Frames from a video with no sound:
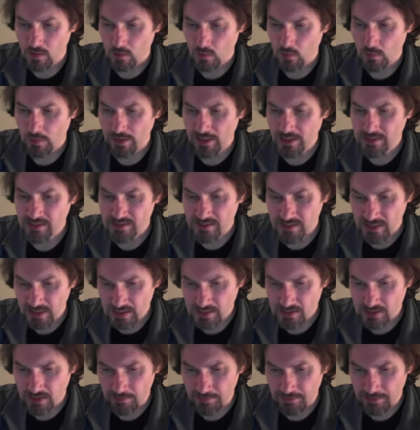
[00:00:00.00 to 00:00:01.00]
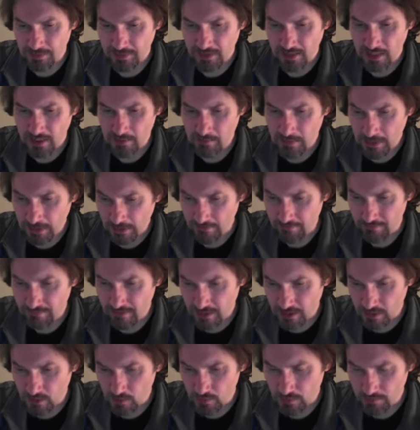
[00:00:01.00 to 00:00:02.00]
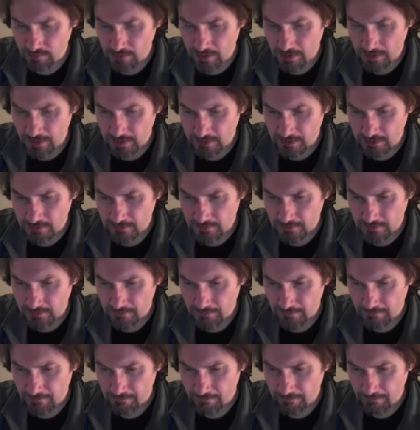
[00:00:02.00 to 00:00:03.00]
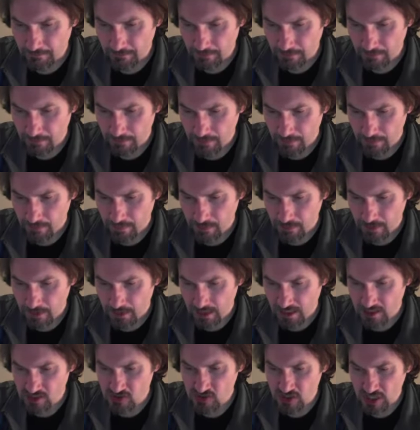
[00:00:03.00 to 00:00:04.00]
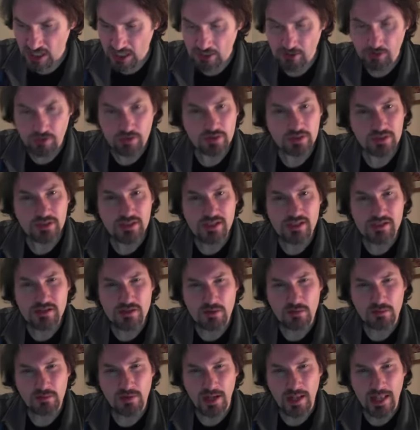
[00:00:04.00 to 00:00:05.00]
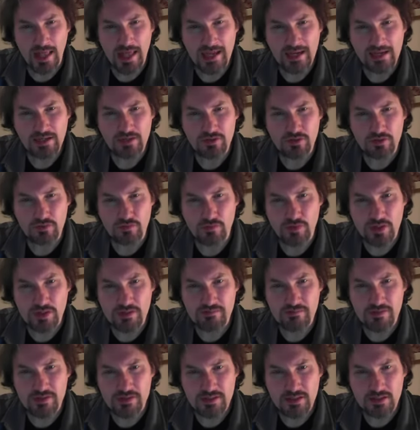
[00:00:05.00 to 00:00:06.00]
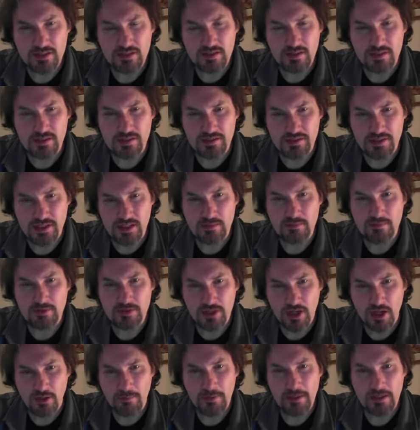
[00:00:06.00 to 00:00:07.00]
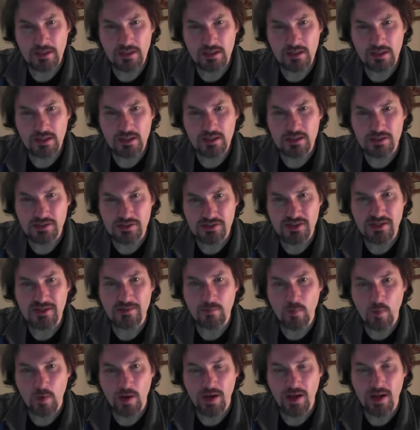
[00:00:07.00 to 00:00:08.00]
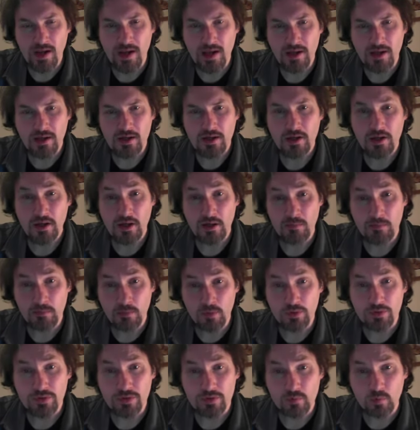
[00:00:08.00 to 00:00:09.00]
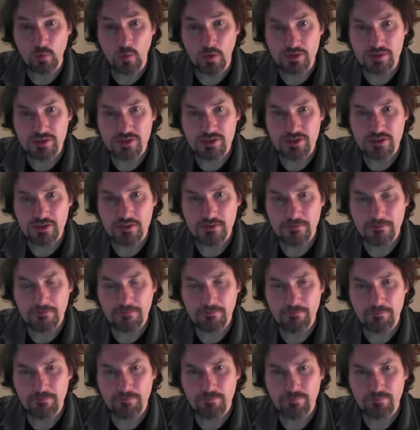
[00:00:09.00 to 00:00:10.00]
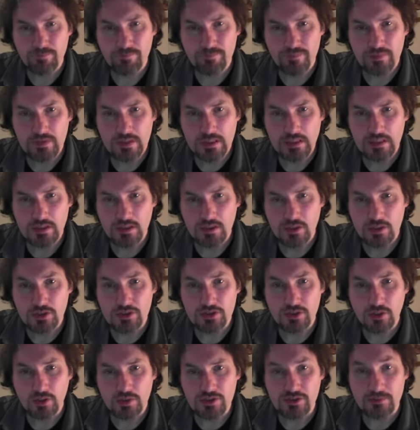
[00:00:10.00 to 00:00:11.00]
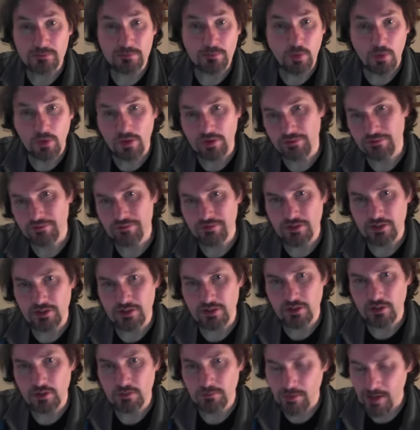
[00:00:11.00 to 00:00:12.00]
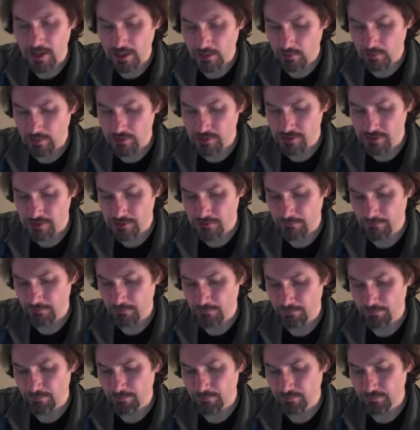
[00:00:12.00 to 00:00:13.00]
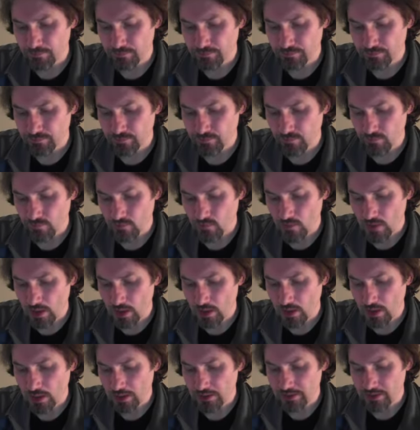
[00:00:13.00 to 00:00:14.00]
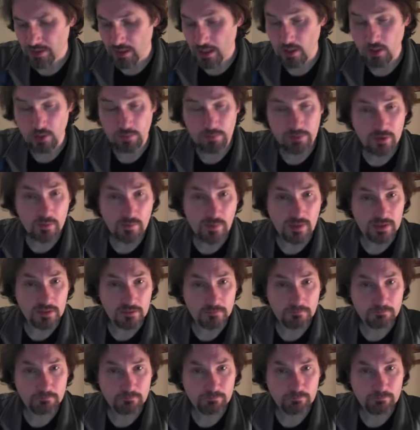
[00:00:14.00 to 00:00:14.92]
when I say something and I make a video about it, I generally don't like to revisit the same topic in the same way more than once. So it's important for you to go backwards. And I hope you will.